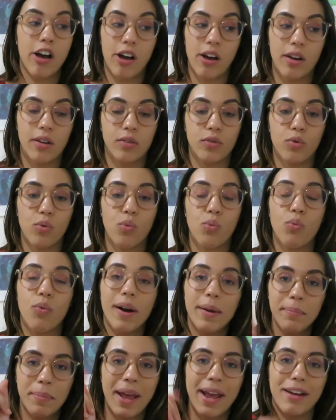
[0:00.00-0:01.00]
on
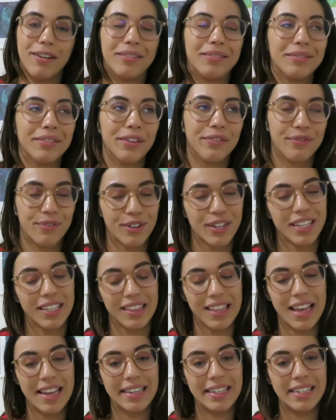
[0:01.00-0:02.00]
one pair of
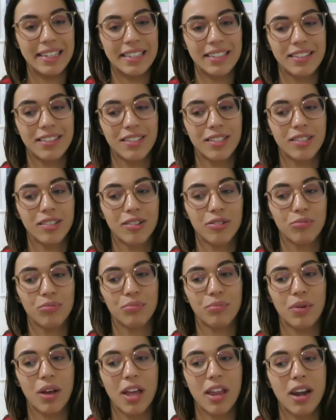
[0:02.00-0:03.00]
freaking leggings
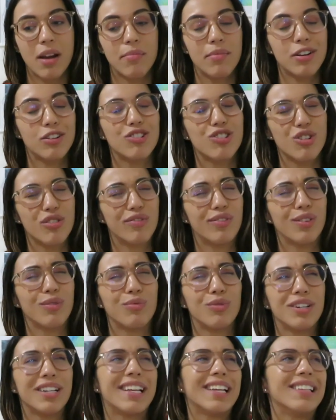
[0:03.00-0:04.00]
and I'm not sure if I
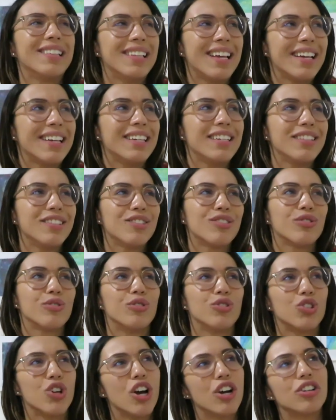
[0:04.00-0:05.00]
want to get leggings
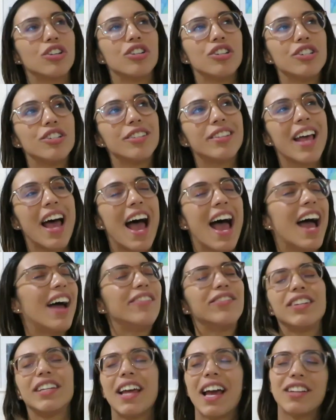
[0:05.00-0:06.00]
or joggers. I
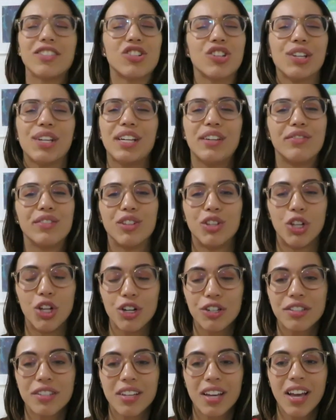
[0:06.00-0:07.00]
haven't actually even
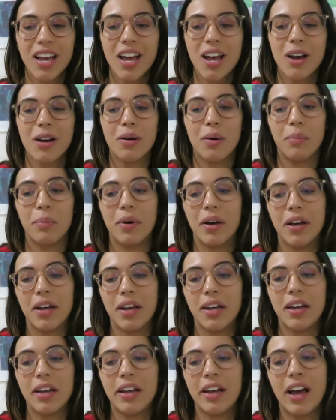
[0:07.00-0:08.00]
looked,
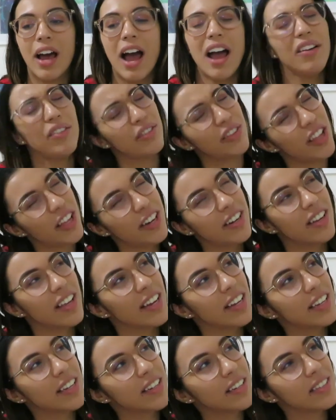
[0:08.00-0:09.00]
but I have a lot of
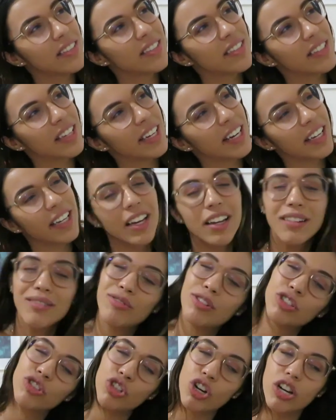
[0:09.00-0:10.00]
leggings and I kind of
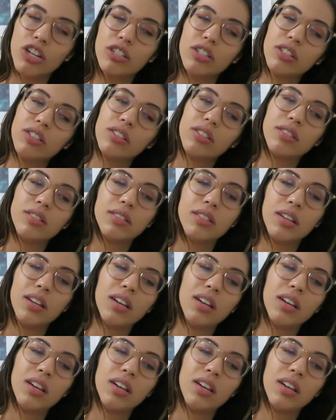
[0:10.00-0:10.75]
want joggers,